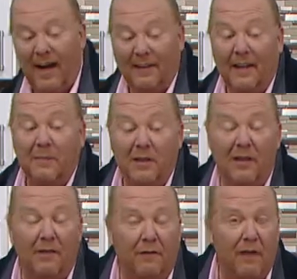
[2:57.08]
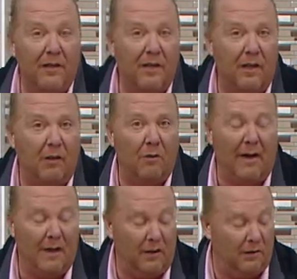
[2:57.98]
and let them sit in the fridge until you were
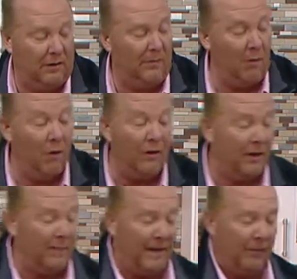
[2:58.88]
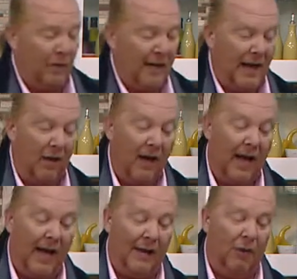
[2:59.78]
ready to cook them, or you could make them right now
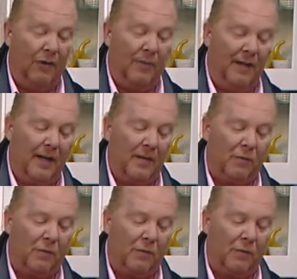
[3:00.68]
and hold them in a nice